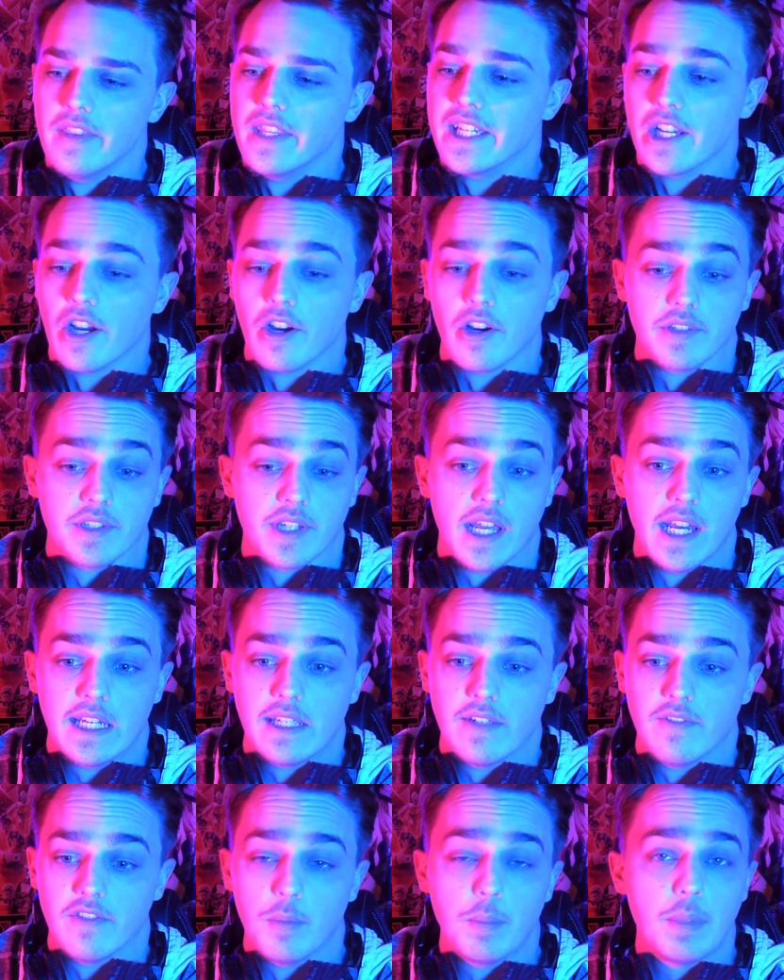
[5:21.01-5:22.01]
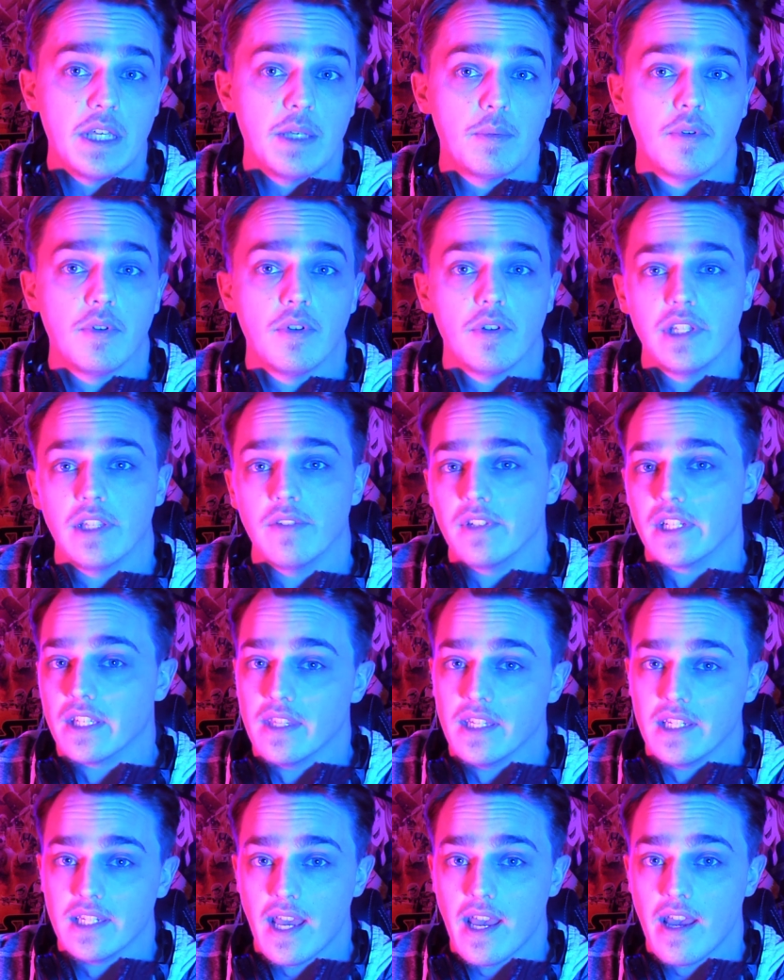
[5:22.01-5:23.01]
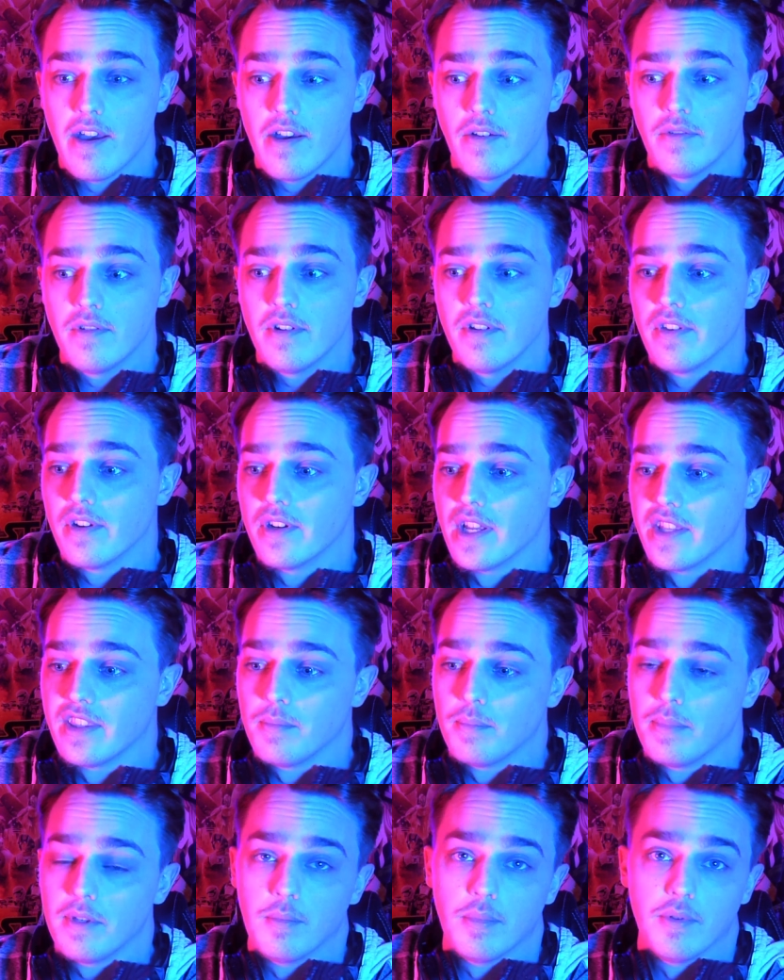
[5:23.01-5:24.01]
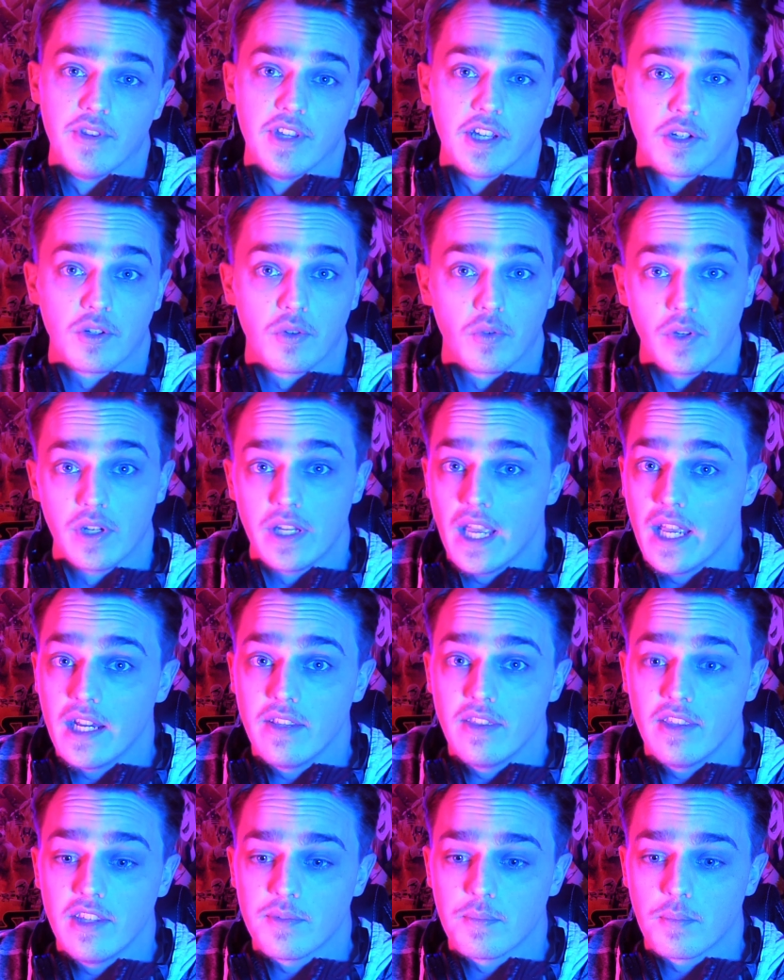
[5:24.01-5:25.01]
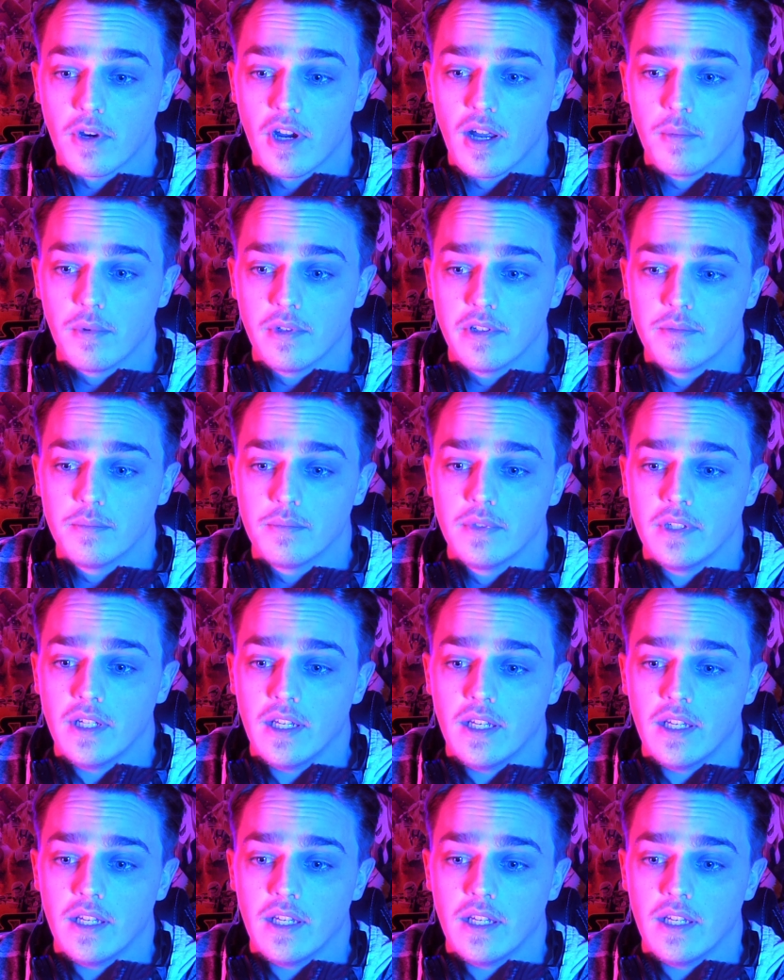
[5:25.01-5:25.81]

They aren't any of the people living in the town, they're not the people that created this problem,